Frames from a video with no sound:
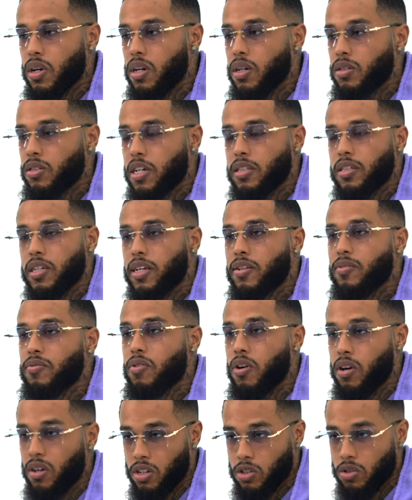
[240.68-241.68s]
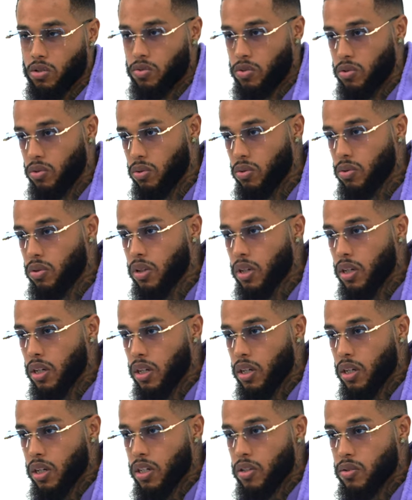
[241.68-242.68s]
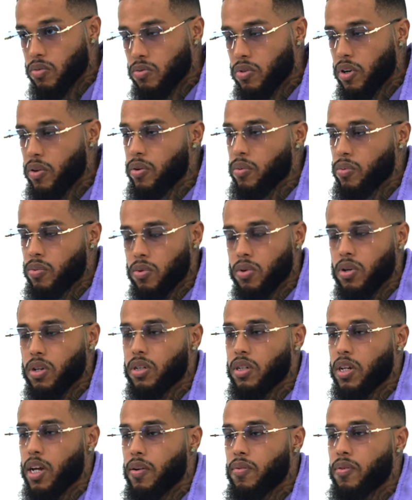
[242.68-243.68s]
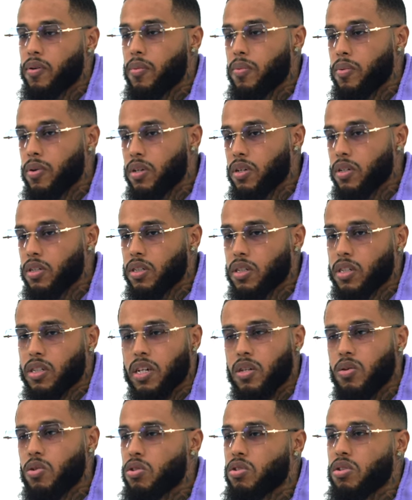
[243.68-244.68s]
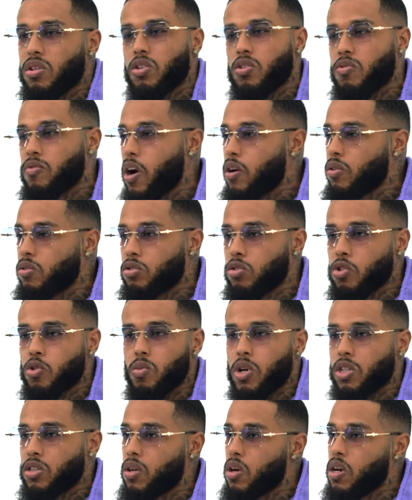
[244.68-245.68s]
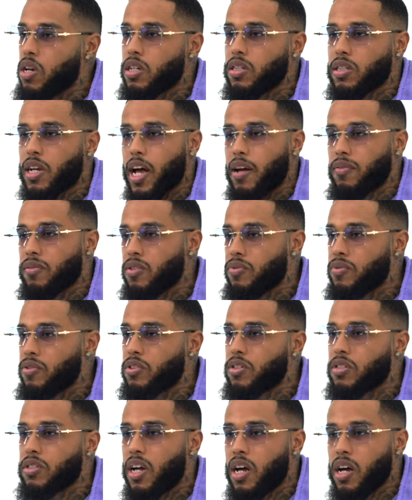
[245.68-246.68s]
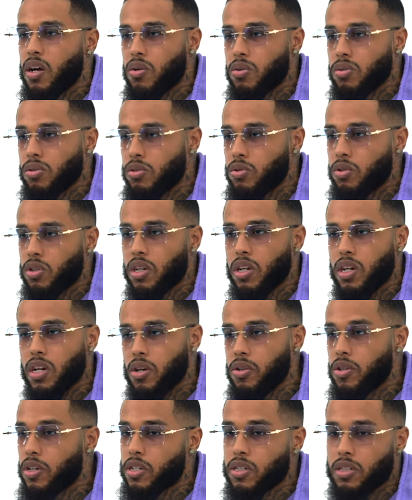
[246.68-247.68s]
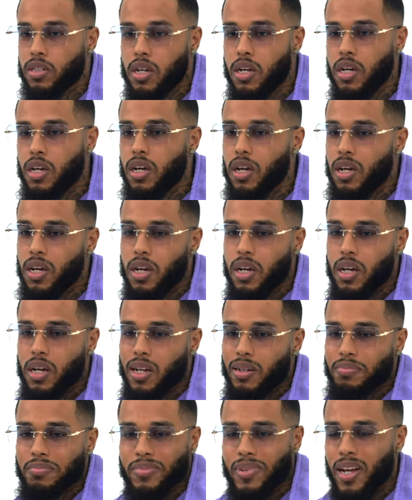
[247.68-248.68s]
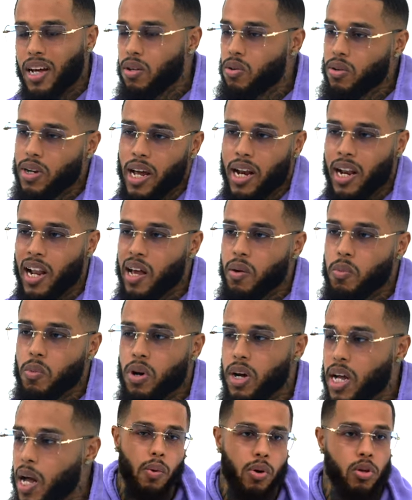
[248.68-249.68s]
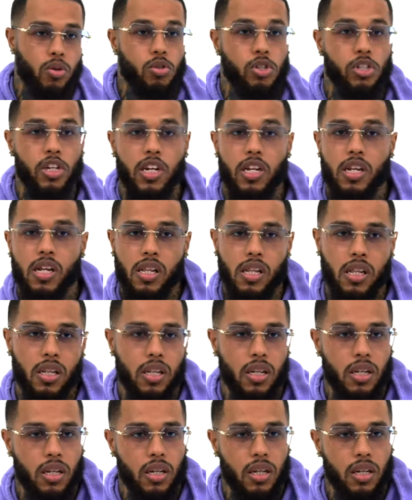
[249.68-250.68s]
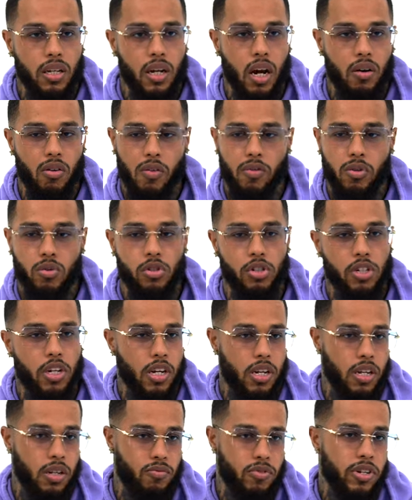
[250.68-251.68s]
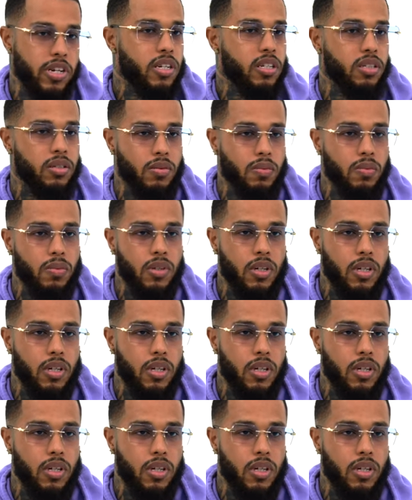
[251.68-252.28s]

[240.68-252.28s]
uh, try to take advantage of you. Mm. Very important to have an apprenticeship because then you just you're around so much artists that have different styles. You can learn. You can say, "I don't like line work. I want to do shading." Mm. I rather do shading, realism.